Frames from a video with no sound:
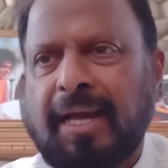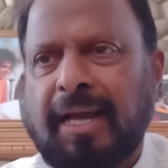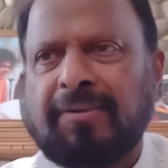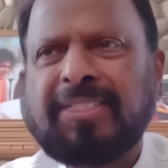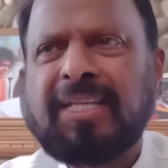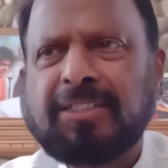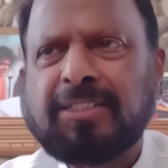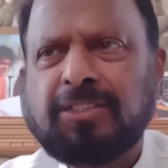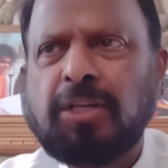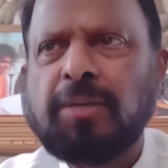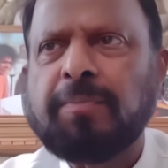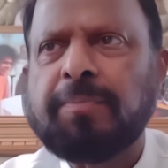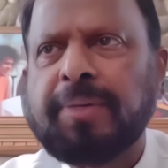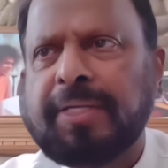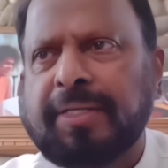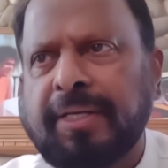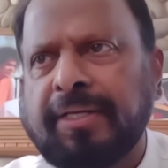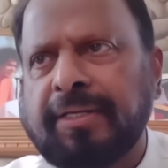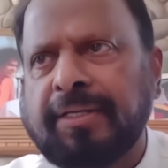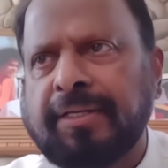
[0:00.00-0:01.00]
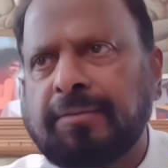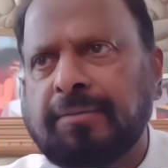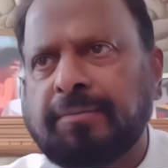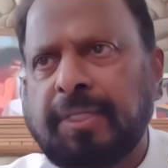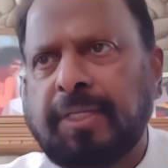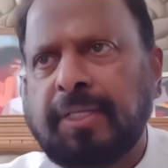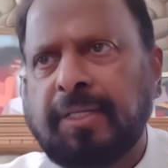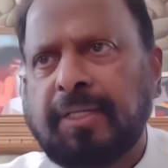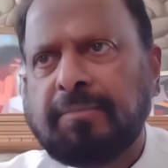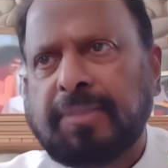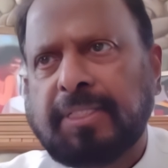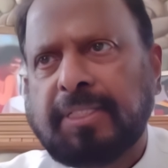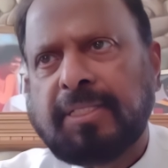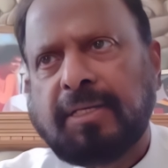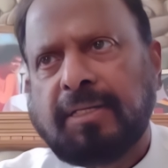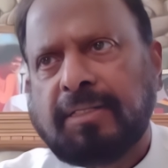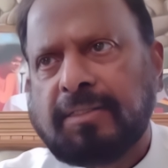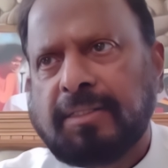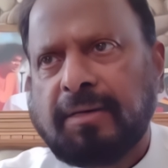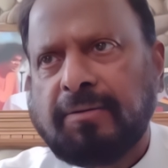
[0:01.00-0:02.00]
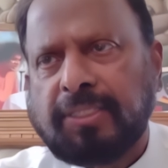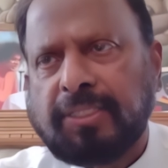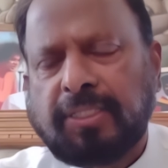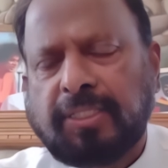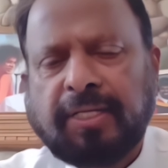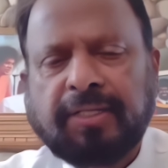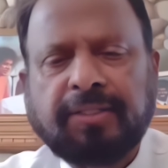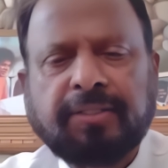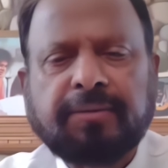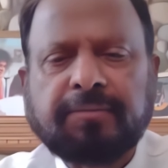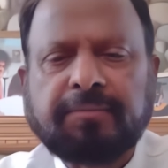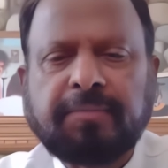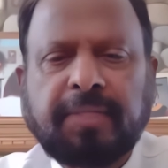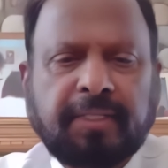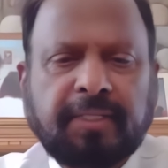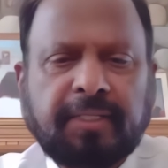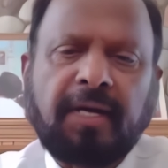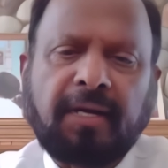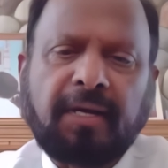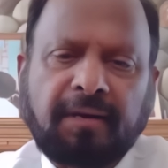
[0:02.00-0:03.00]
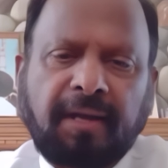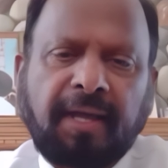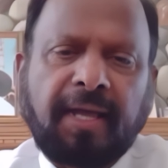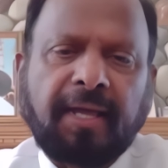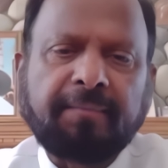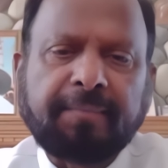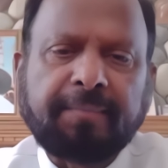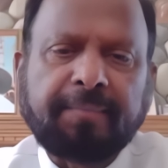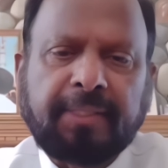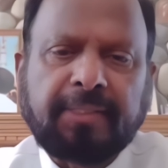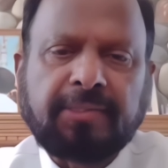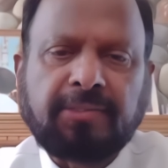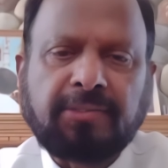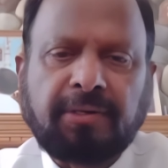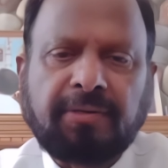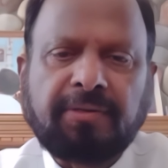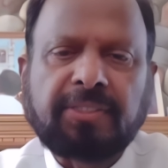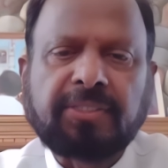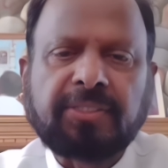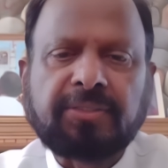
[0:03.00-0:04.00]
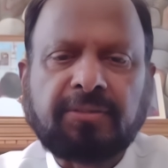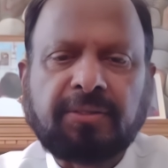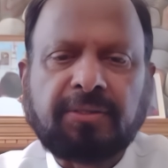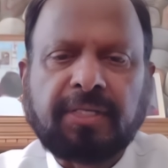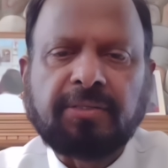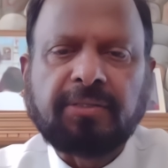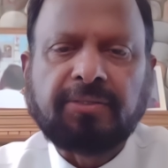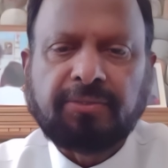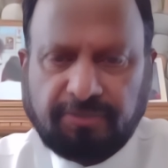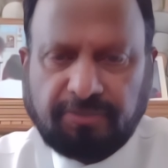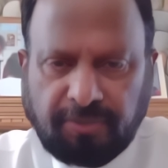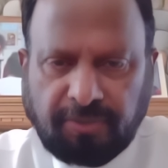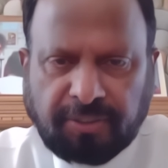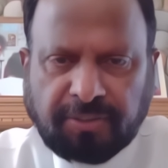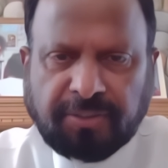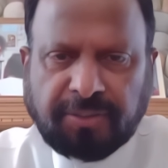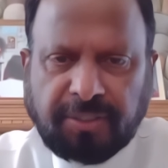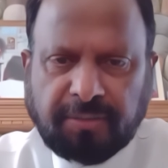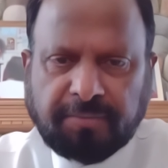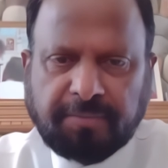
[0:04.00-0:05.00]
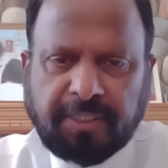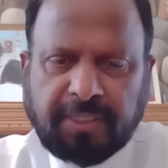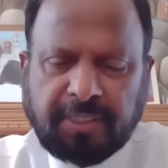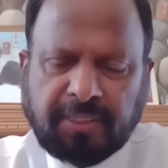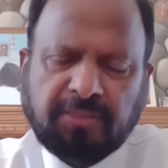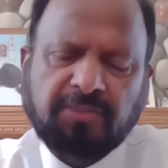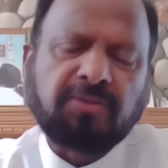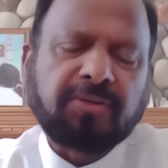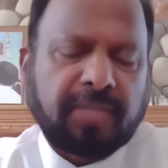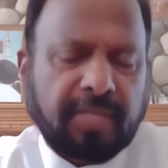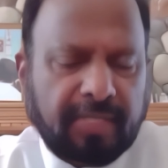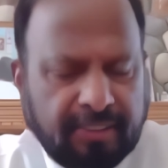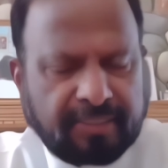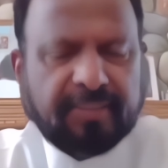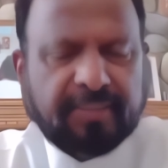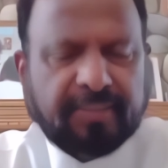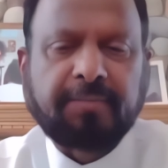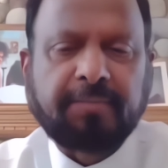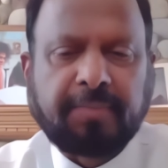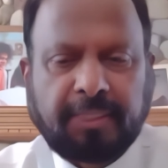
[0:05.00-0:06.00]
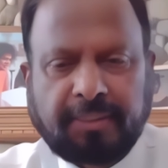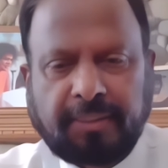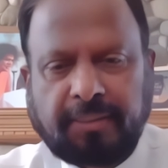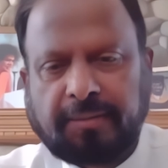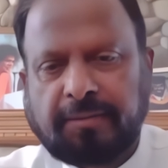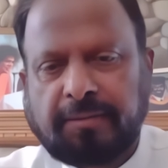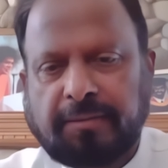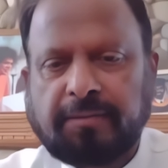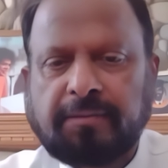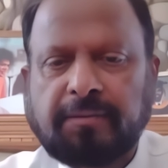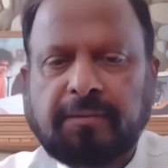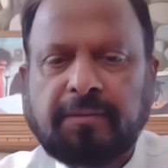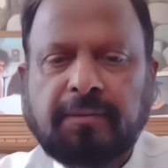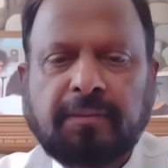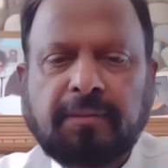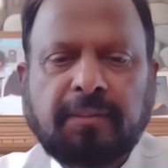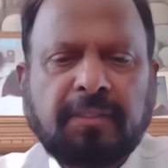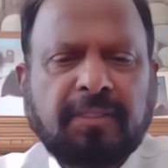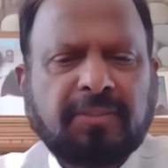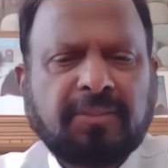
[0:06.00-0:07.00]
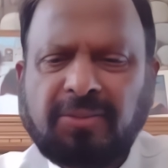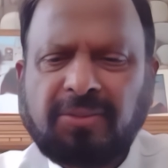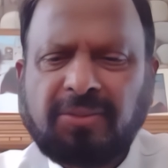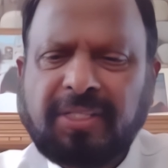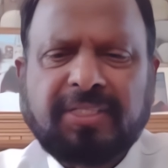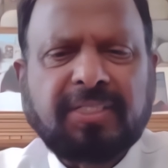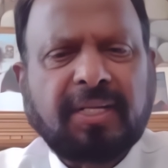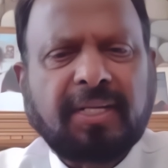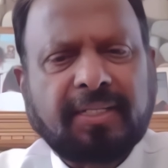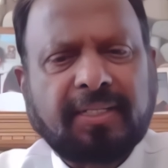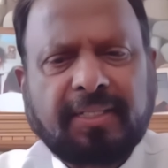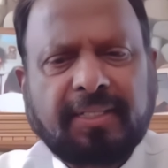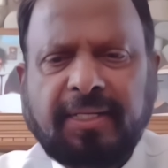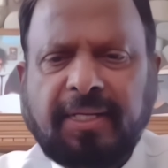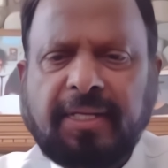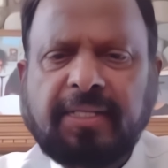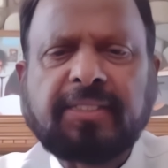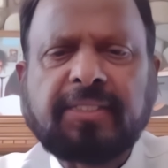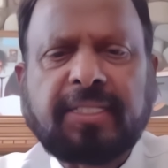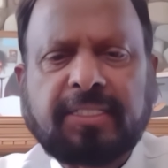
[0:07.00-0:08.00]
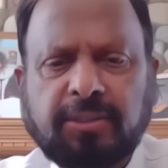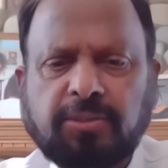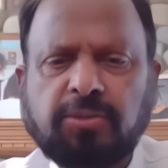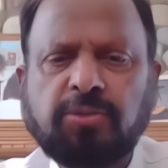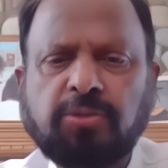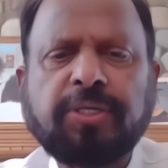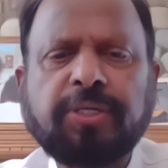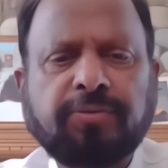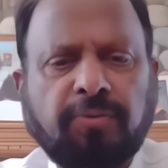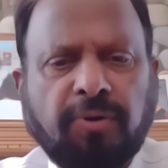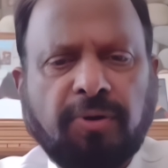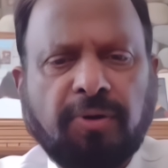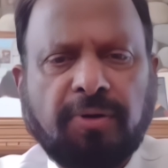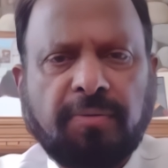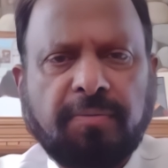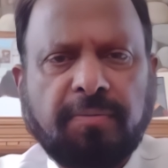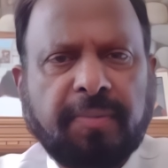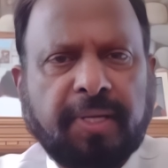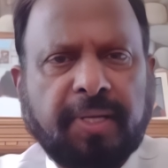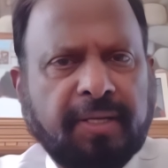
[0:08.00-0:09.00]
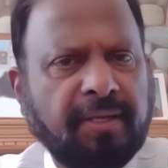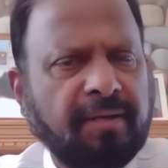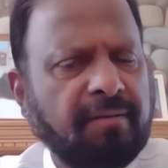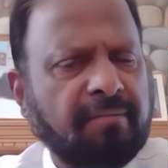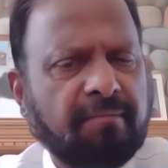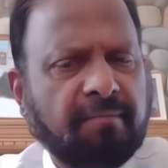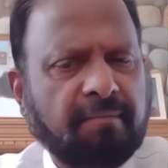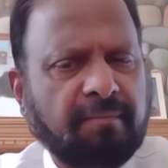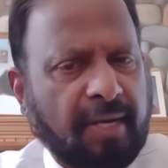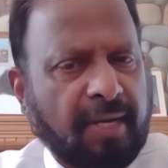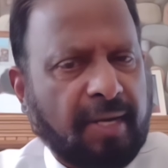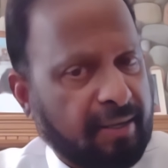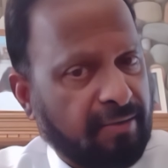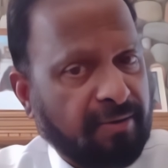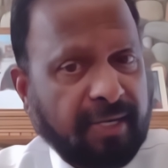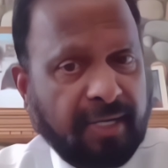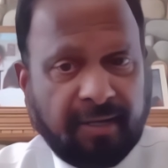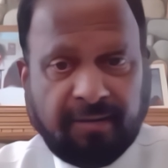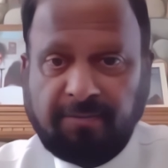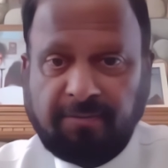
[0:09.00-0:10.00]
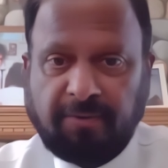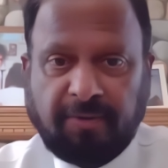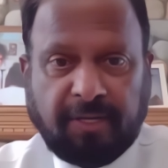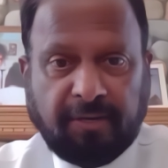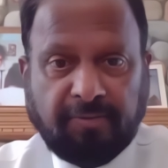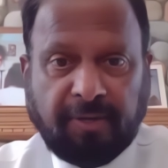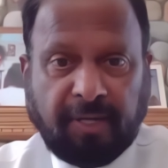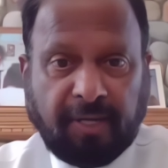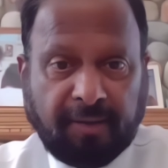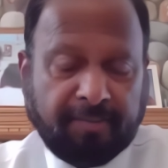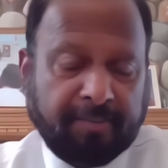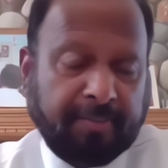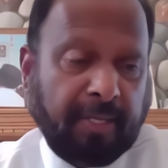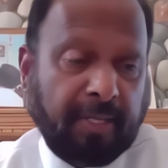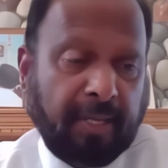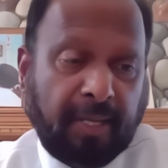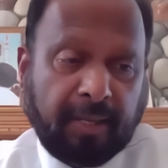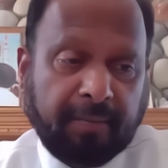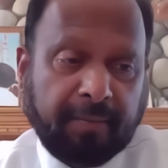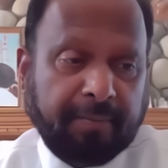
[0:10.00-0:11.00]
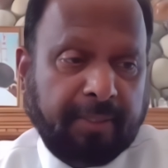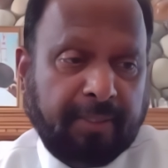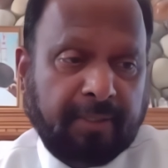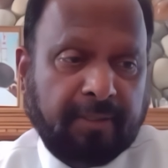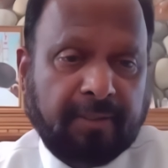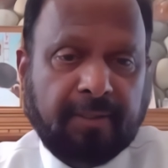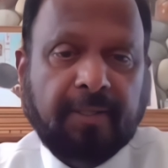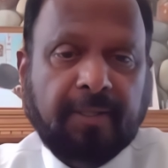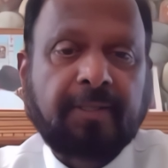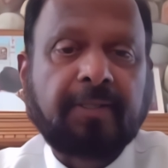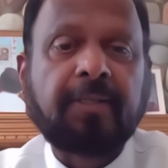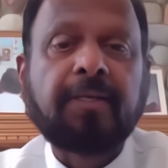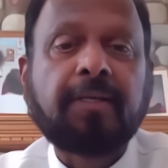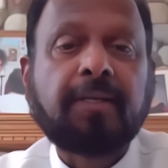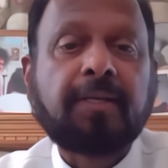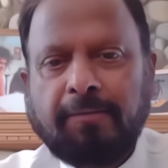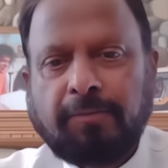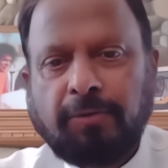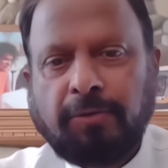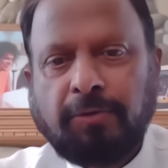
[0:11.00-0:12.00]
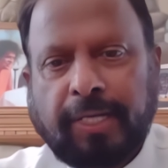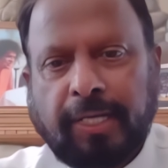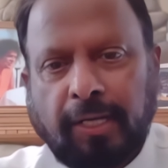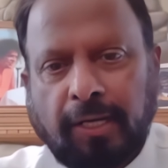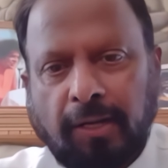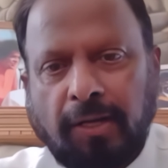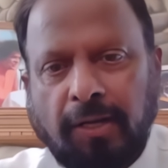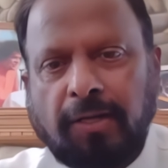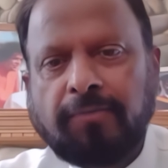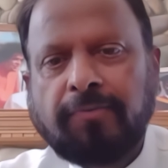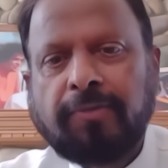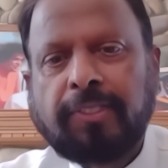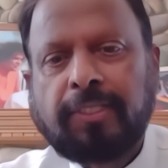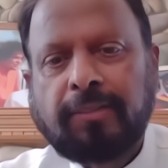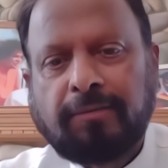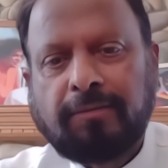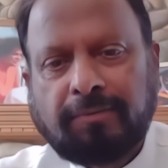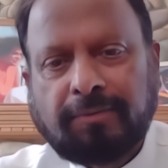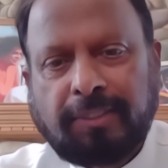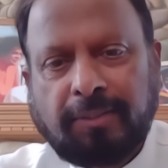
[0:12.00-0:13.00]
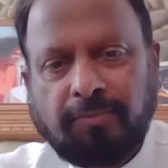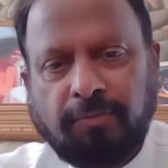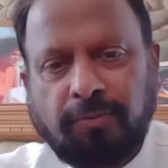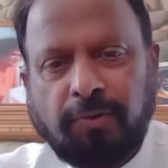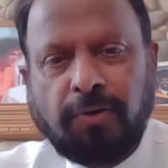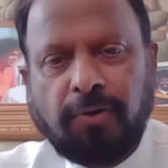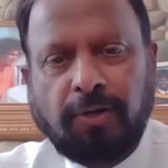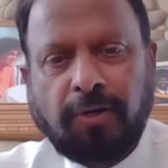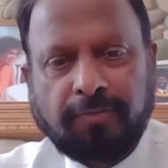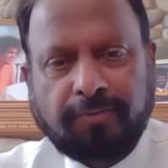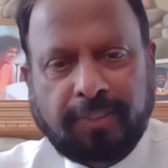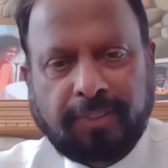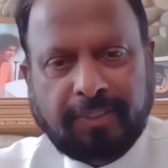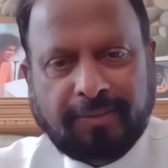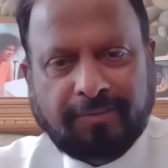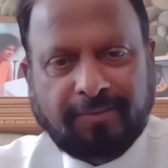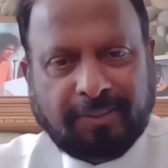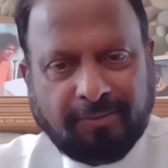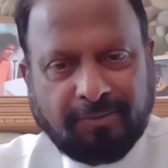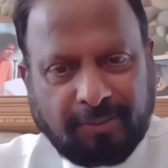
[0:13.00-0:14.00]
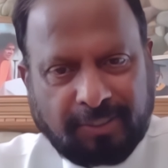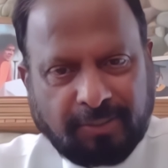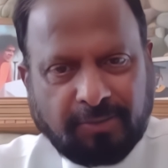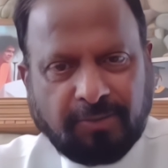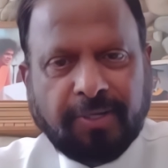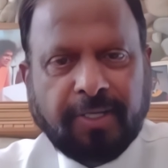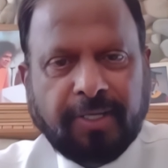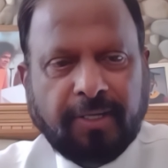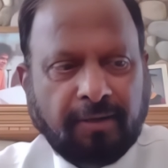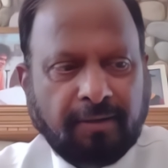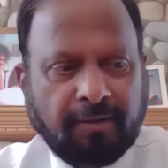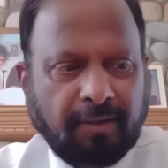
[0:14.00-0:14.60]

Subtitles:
actually pretending to be, because I was trying to make her happy. So I was, okay, you want to sing bhajans? Okay, I'll sing bhajans. So things like that, I'll just do it for making my wife happy, right? Going along with the flow of the what was going